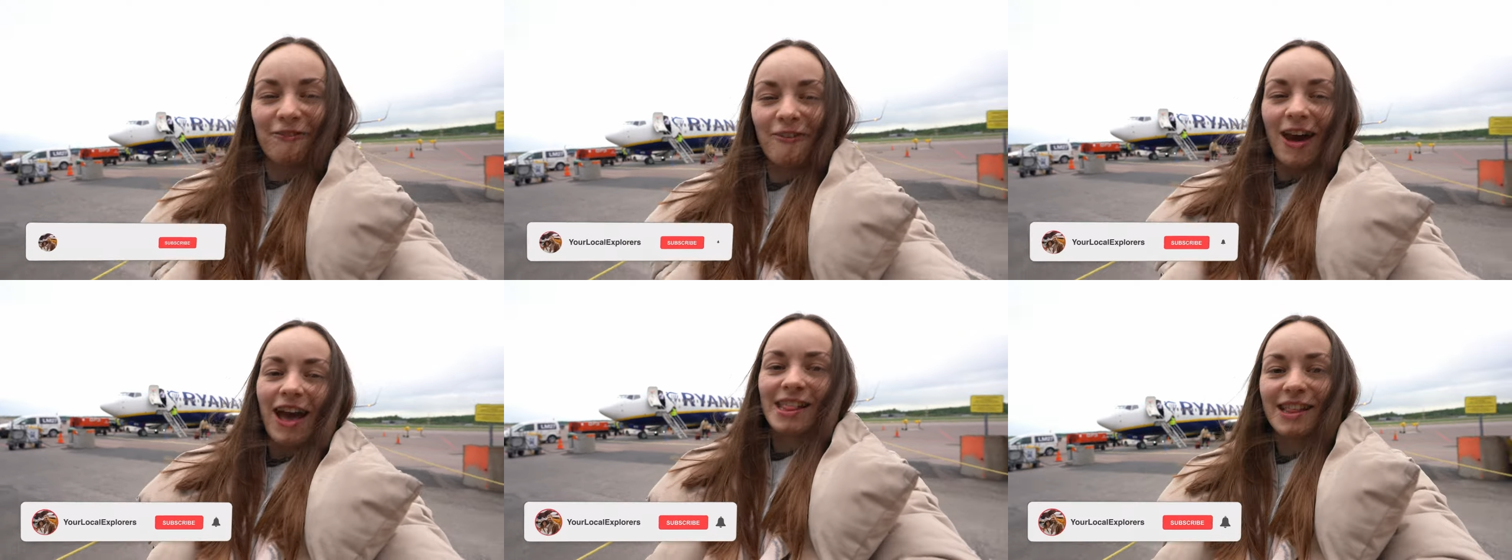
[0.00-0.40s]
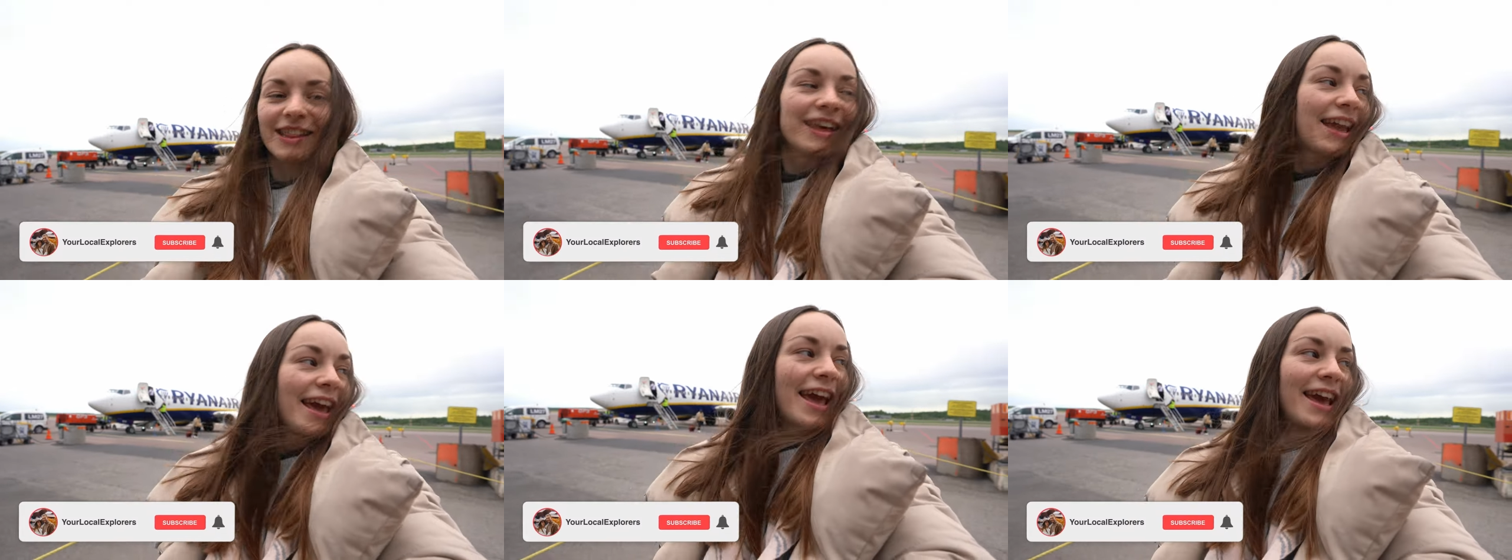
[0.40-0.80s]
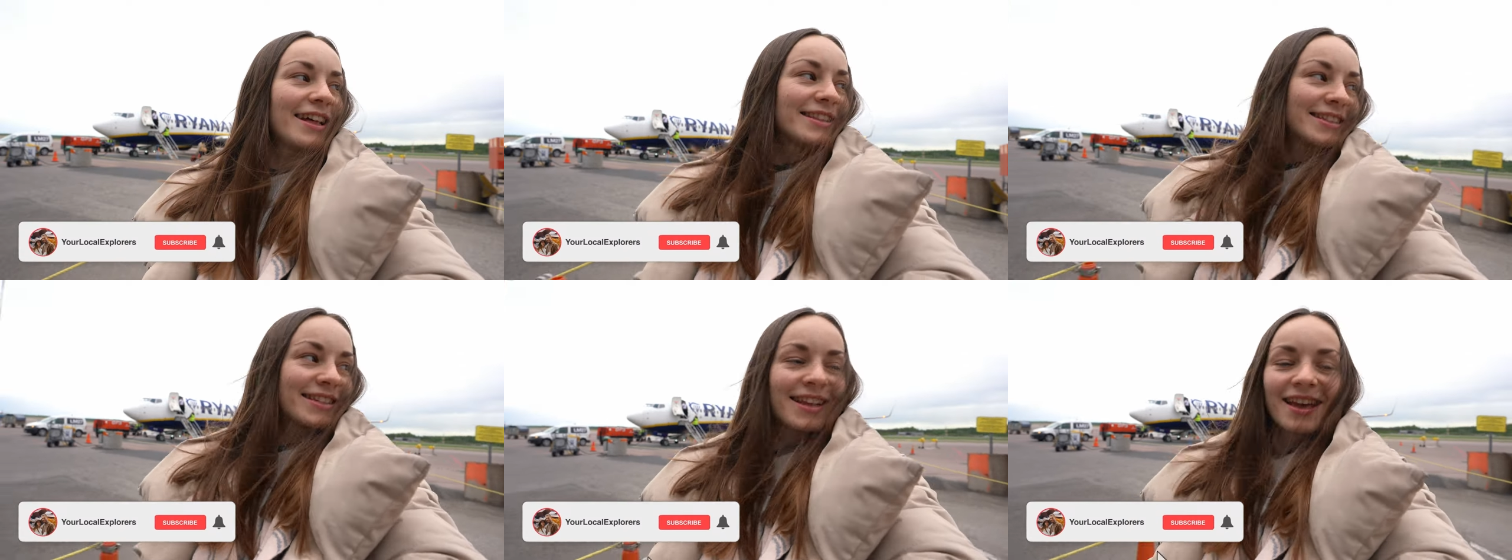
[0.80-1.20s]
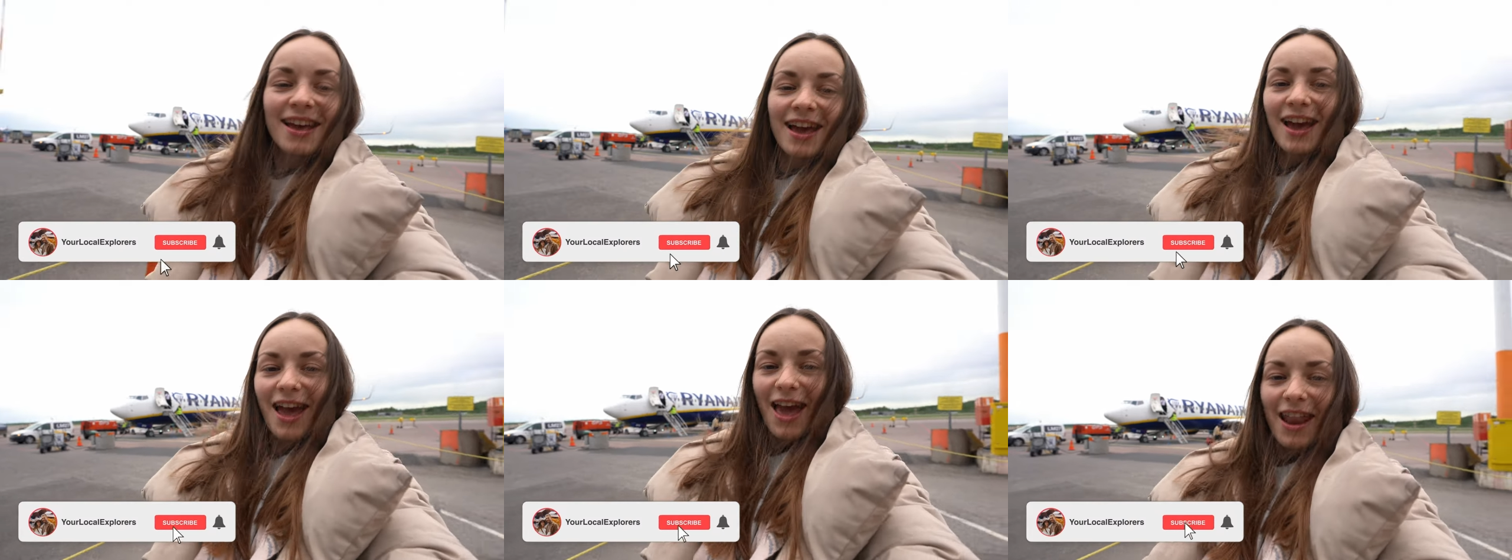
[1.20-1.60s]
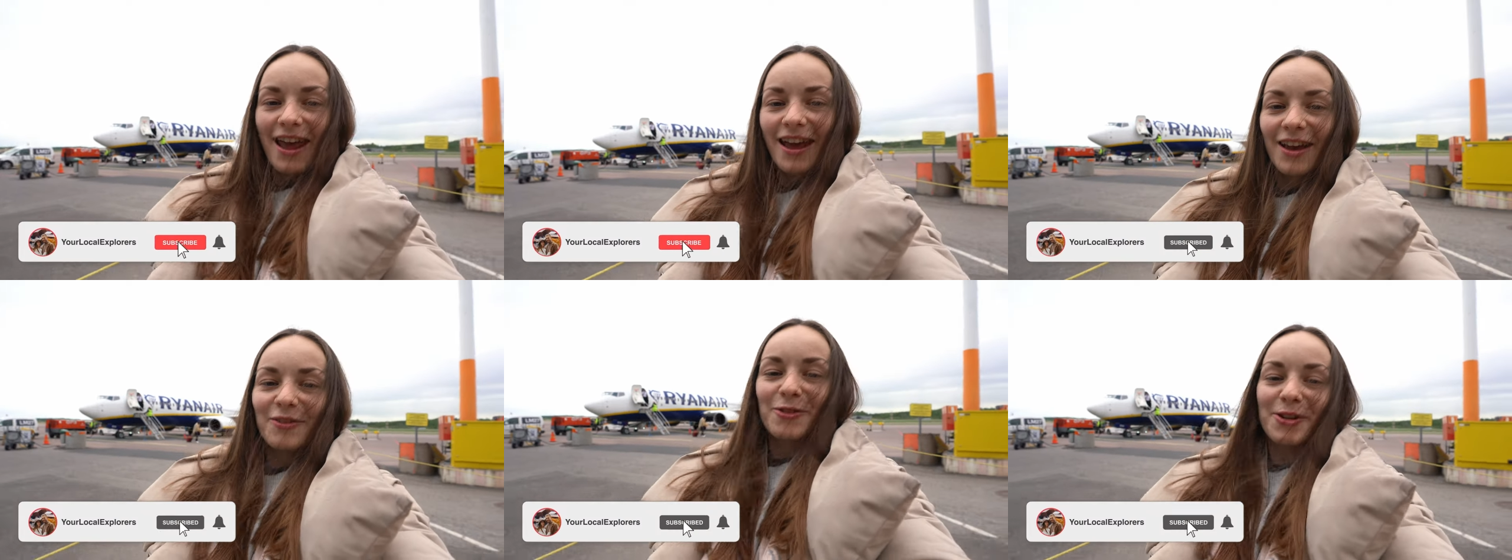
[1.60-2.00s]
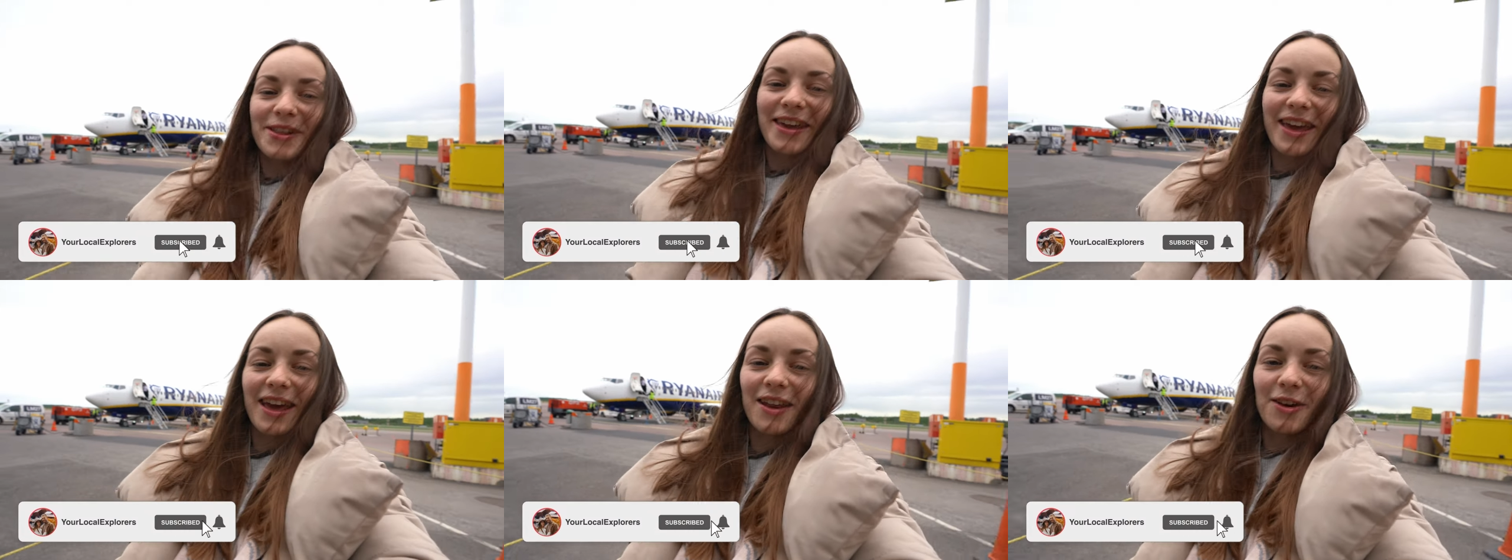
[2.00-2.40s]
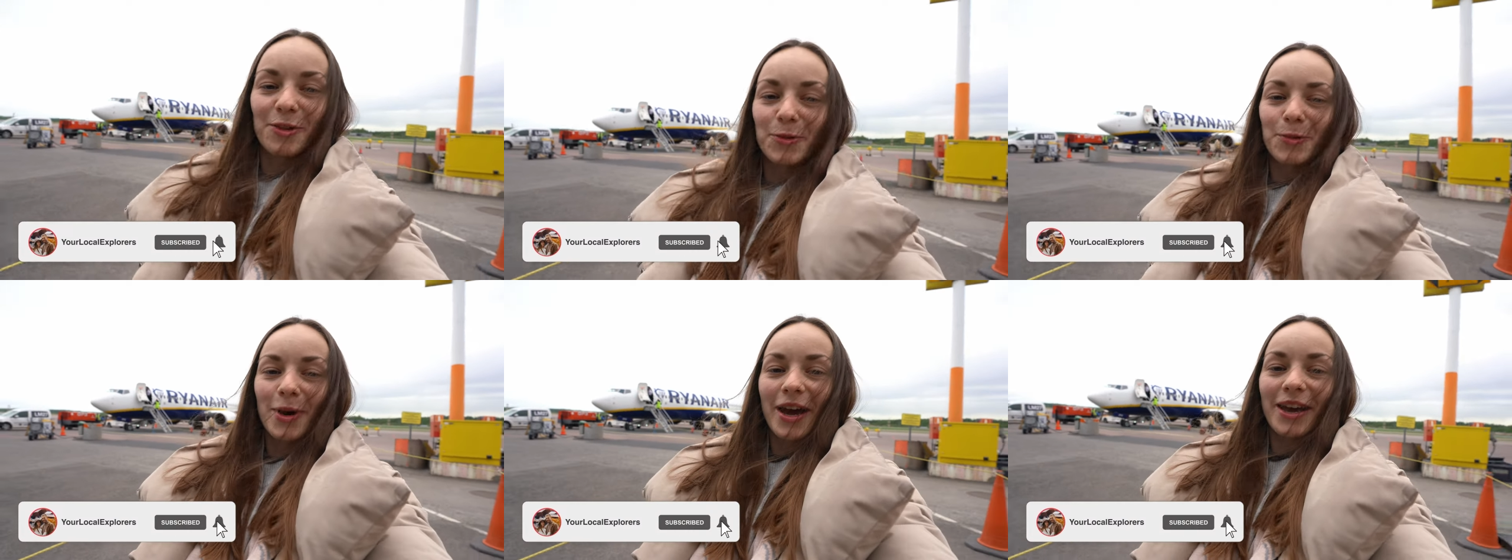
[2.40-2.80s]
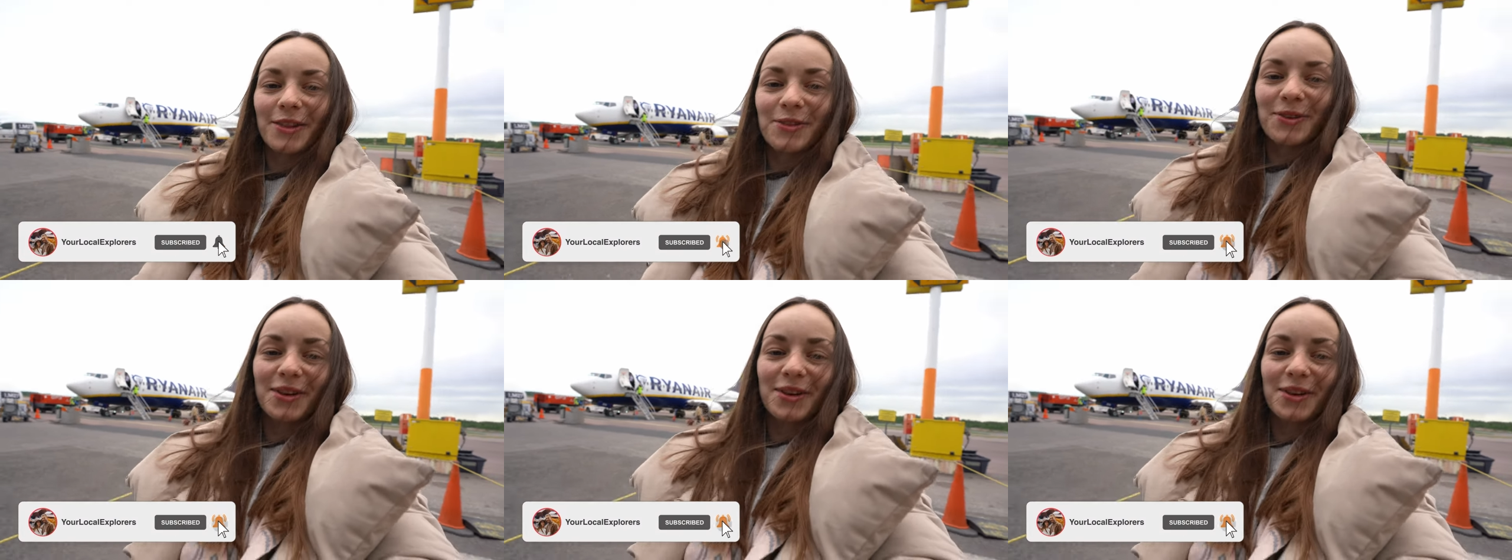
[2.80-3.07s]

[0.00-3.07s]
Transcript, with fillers: finally hits, and I really cannot wait to